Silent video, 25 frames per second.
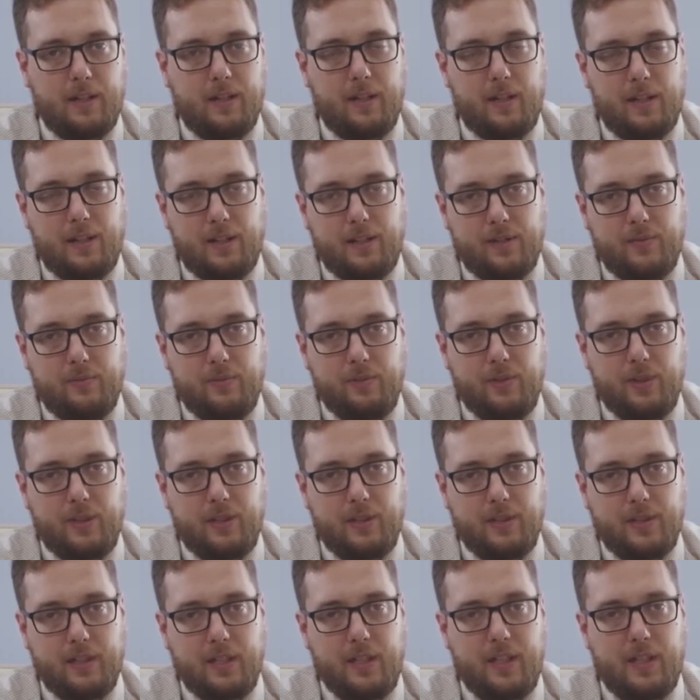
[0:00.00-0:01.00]
died in a
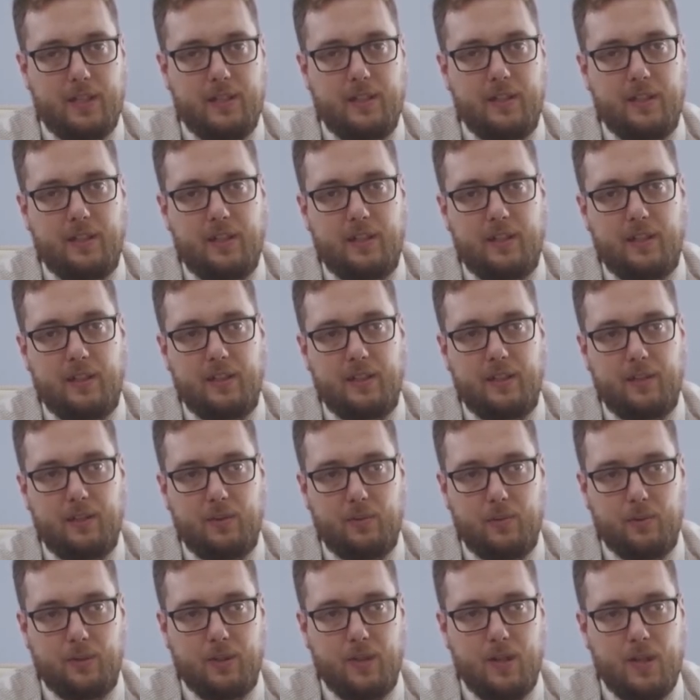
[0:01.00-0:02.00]
specific year,
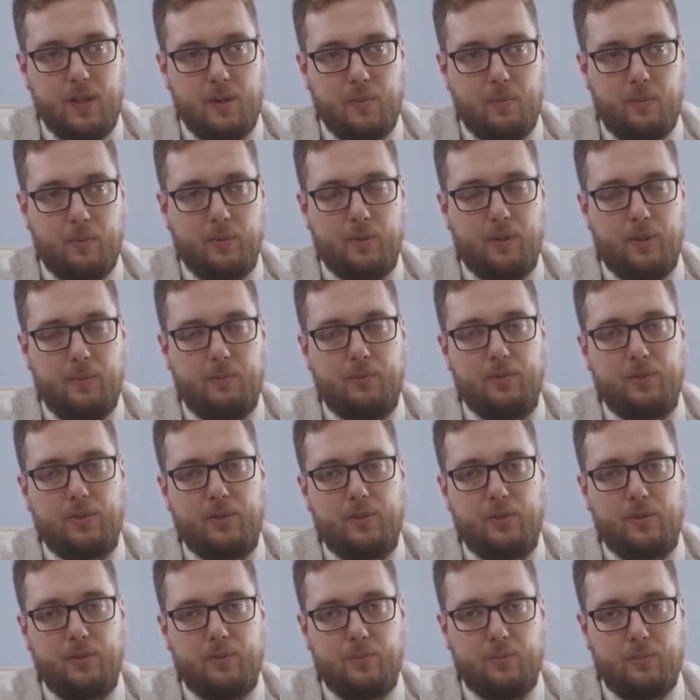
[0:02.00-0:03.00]
and
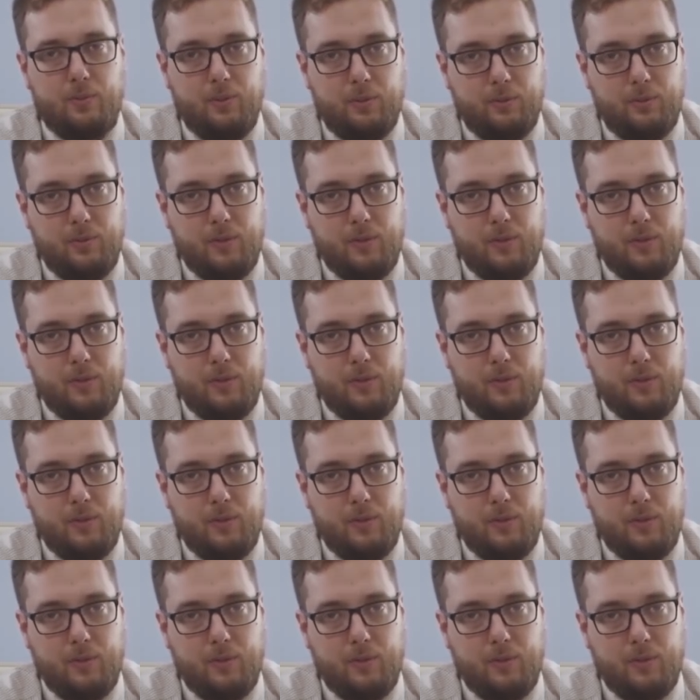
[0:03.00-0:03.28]
we